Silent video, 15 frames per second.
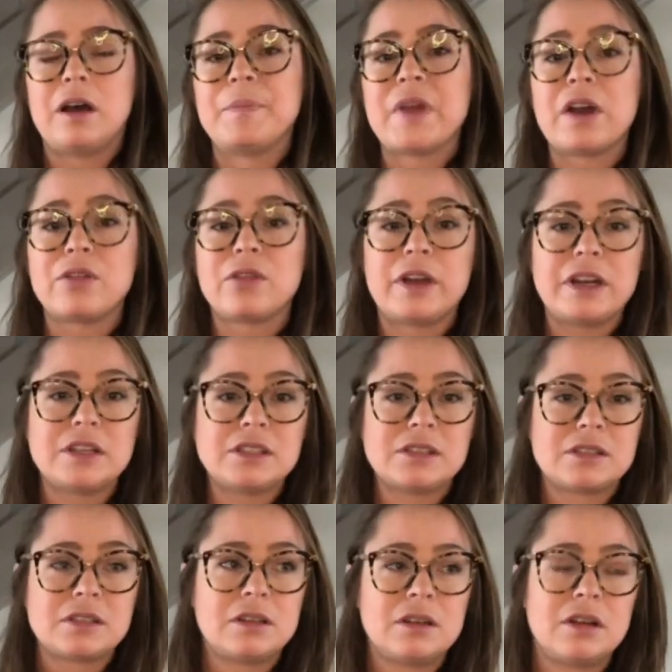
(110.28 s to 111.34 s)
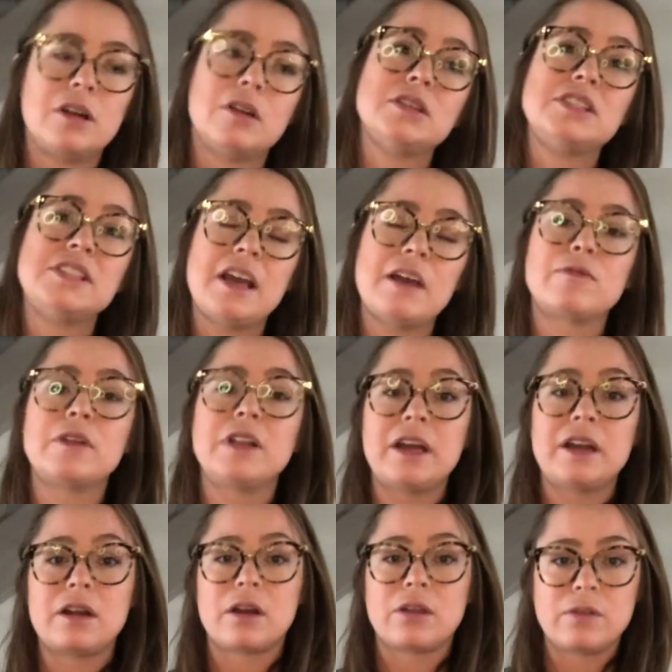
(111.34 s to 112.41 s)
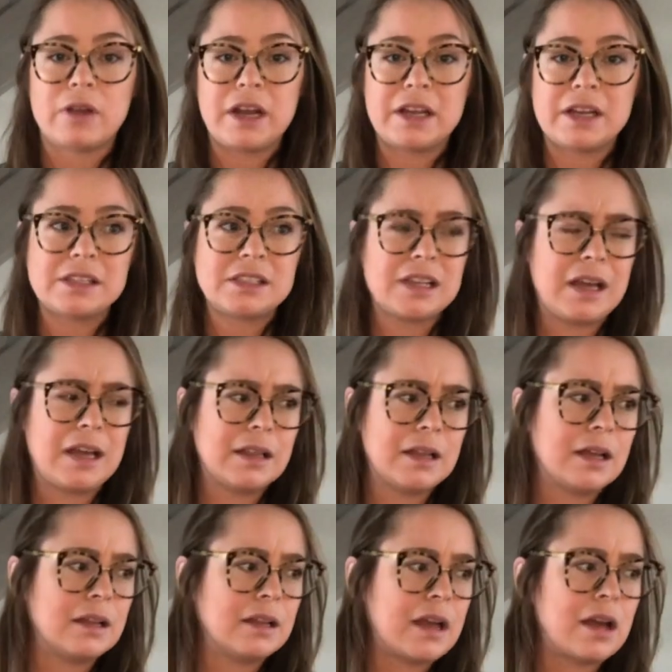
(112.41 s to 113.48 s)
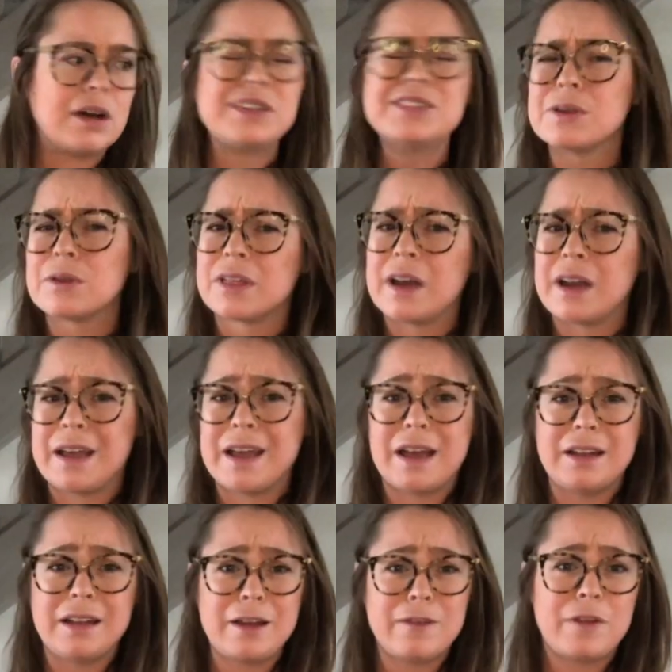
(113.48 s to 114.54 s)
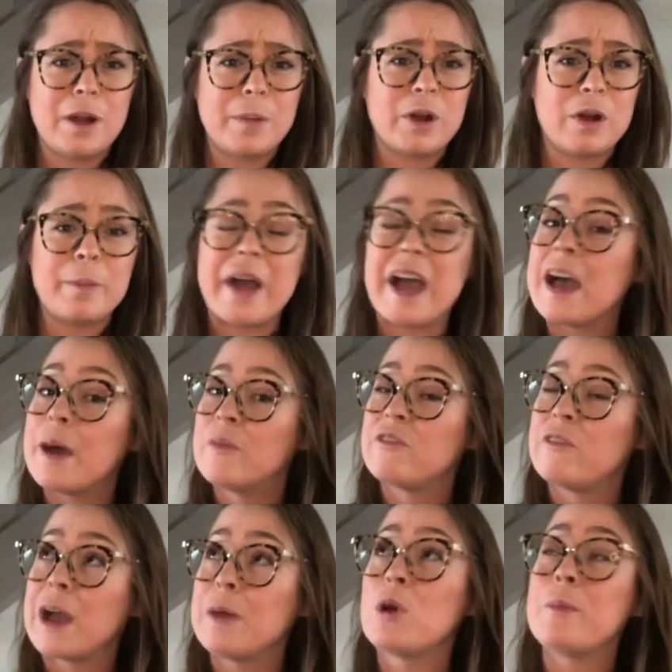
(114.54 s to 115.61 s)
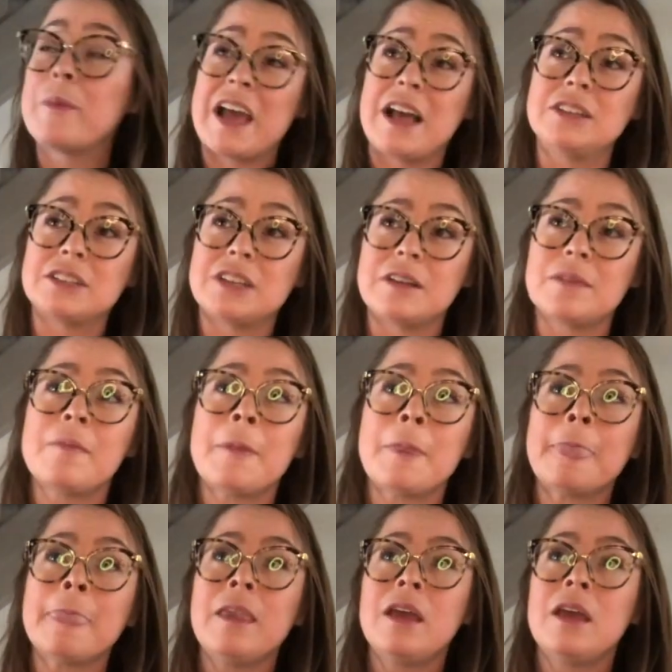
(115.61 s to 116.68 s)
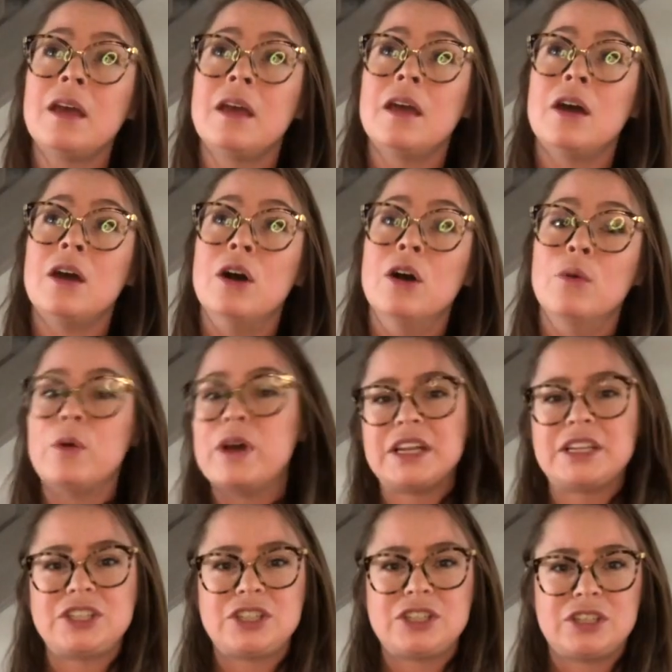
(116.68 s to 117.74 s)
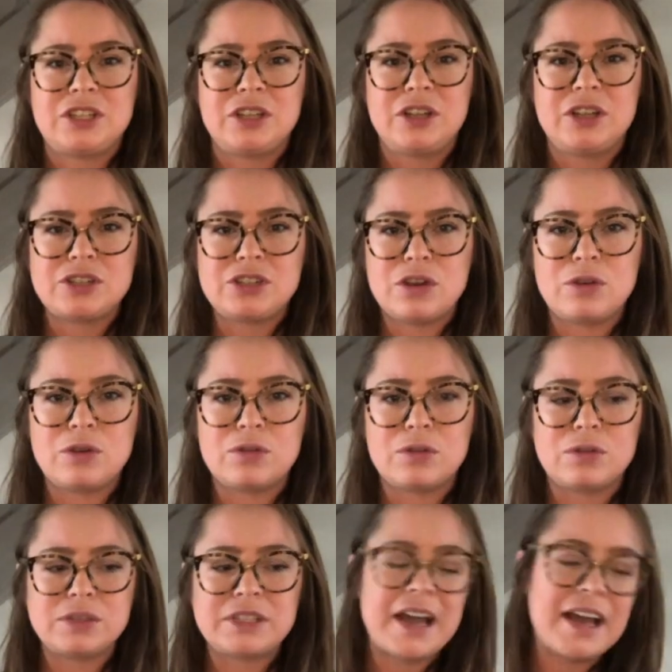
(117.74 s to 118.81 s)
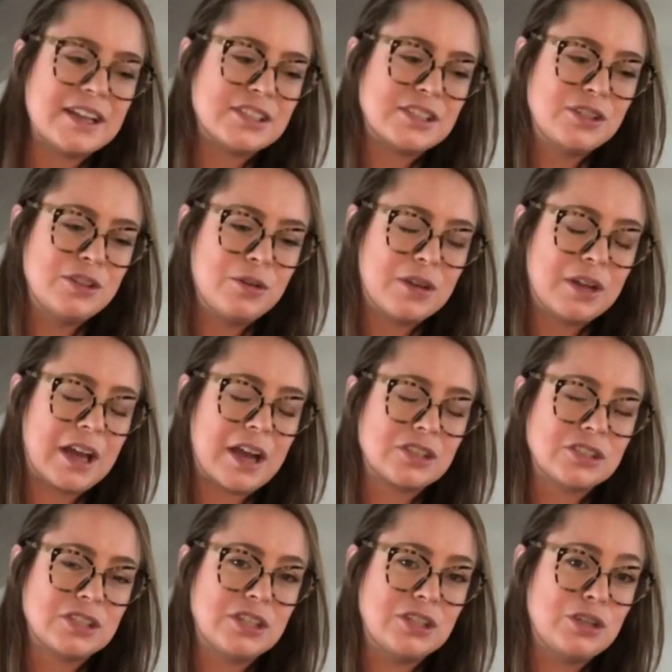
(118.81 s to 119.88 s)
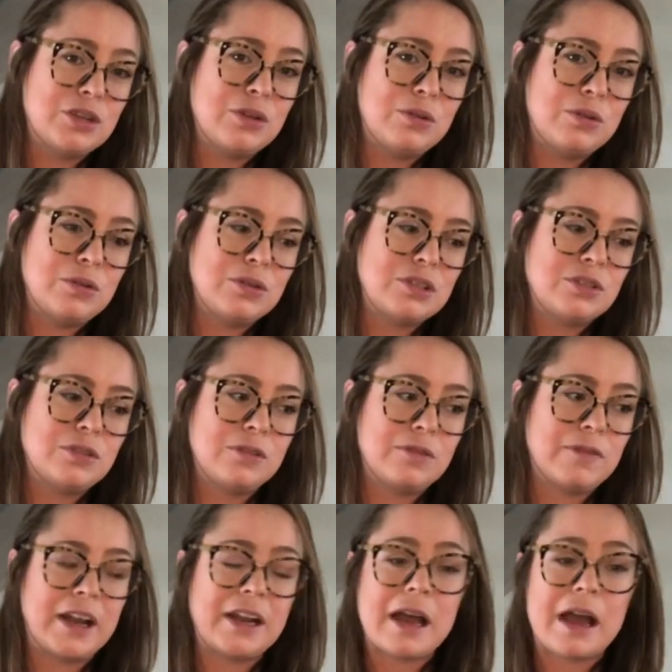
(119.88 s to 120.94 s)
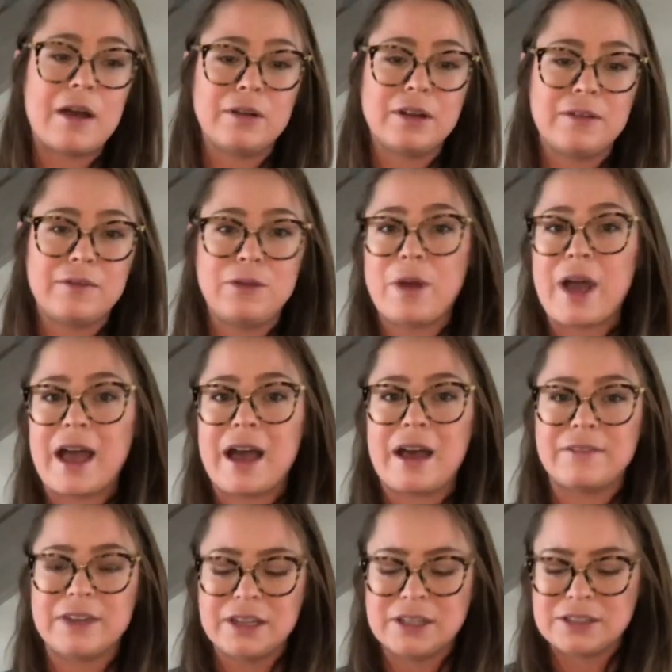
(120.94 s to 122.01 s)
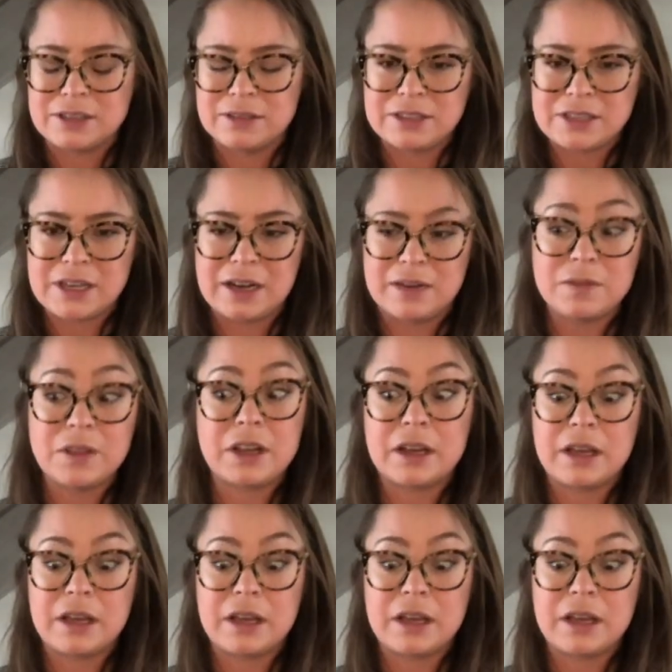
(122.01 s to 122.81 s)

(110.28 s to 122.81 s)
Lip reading: arthritis or CF related arthritis, and then they also thought I had like fibromyalgia, which there's no test you can actually do to find out if you have it, so it's kind of like